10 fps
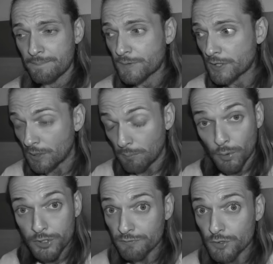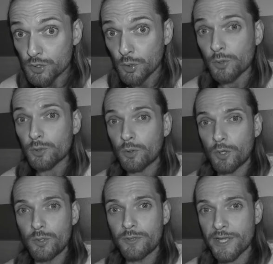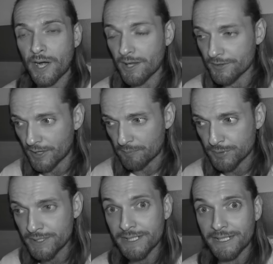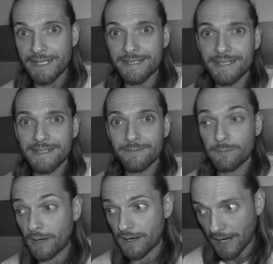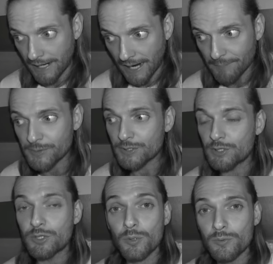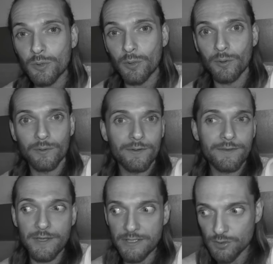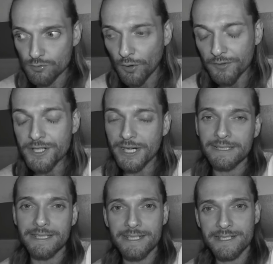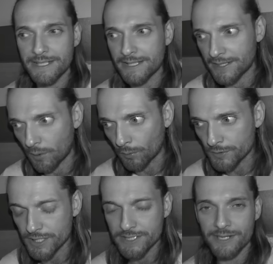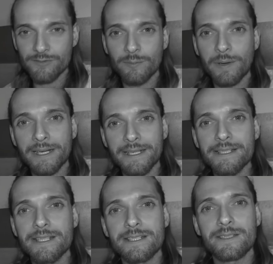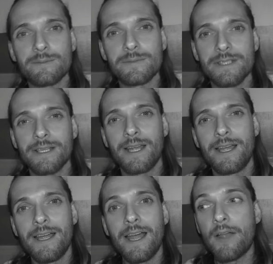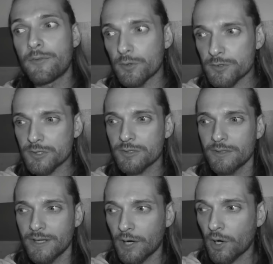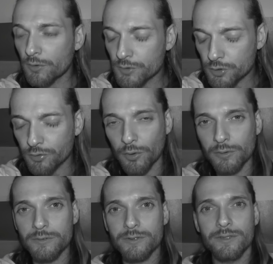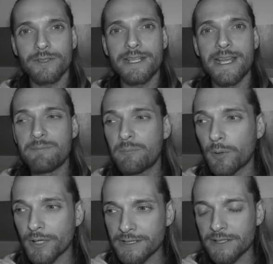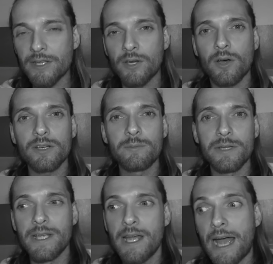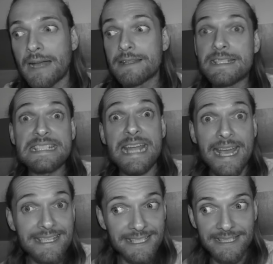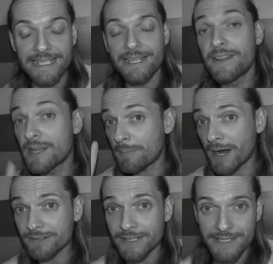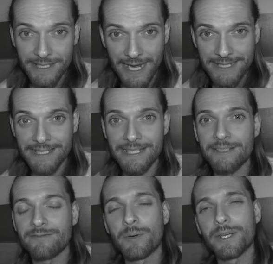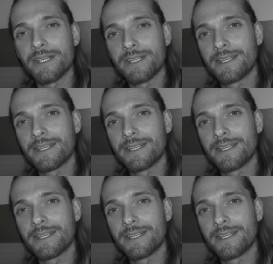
That most of us don't know who they are that are printing it. I happen to do know that it's the Rothschild dynasty that owns the central banking systems. And thus controls the input in the economy and the scarcity, the apparent scarcity of money.